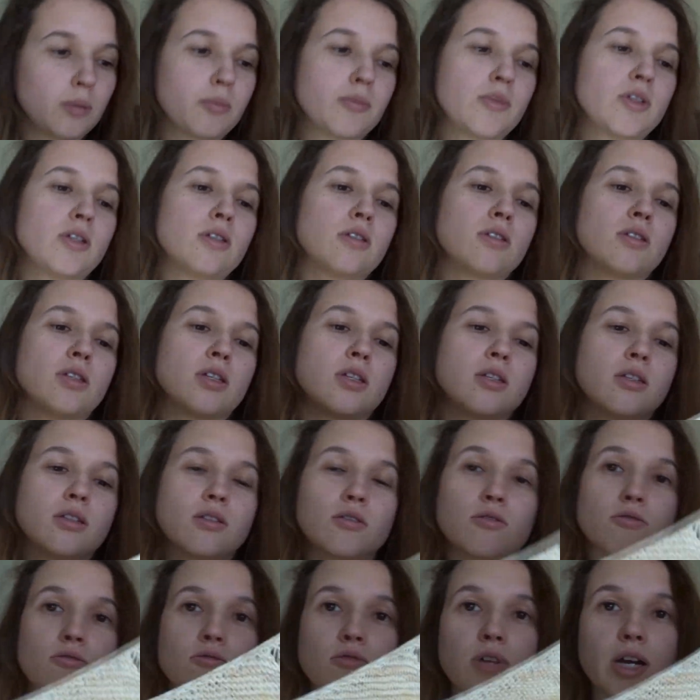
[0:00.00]
This
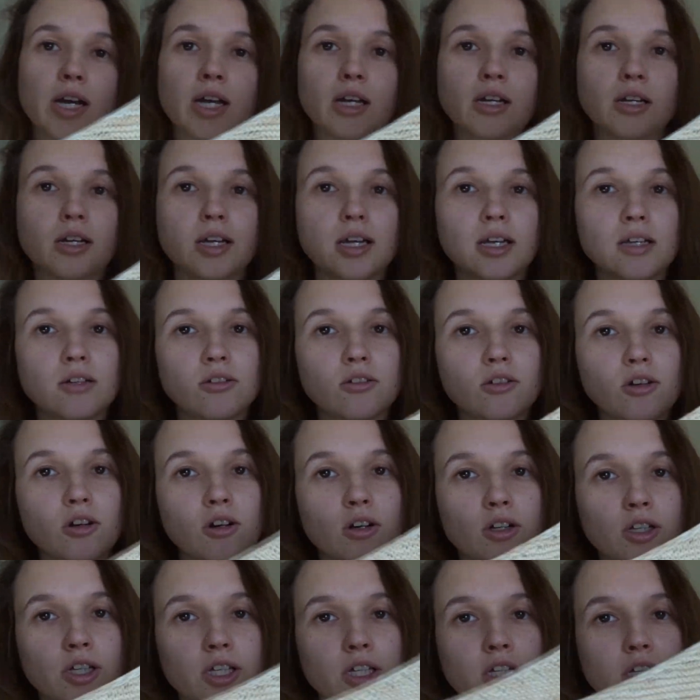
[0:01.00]
is Ren and
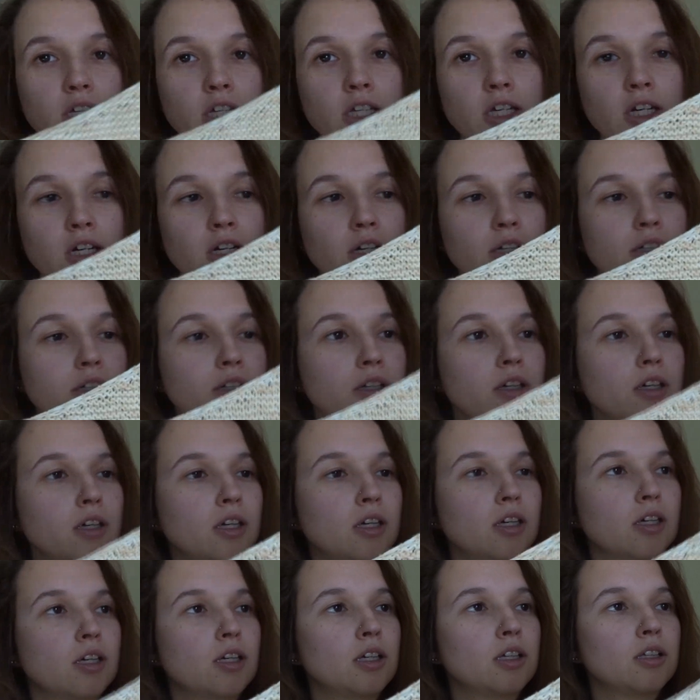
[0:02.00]
Ollie yarn
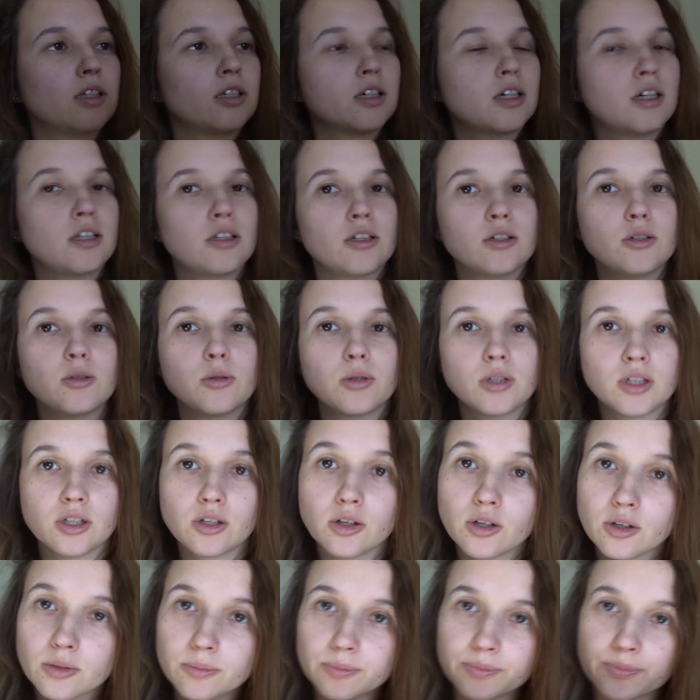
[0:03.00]
in the color Cookie
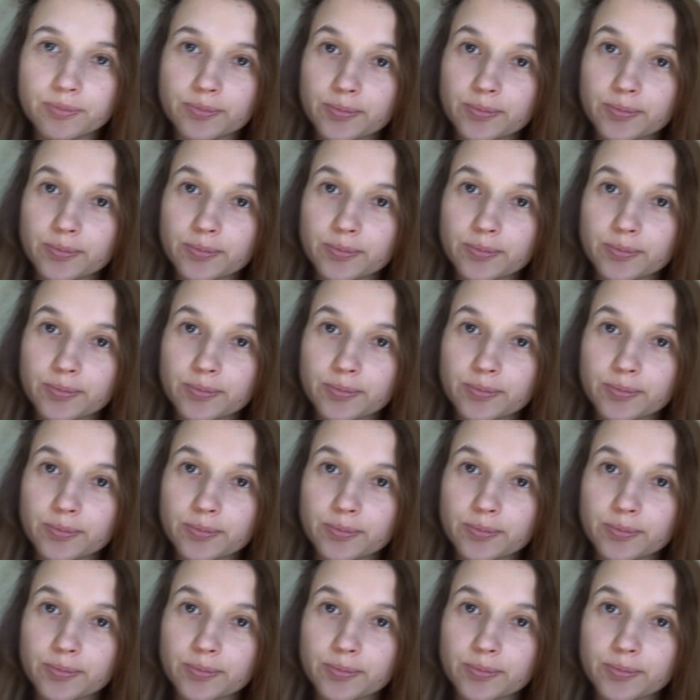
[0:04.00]
Dough,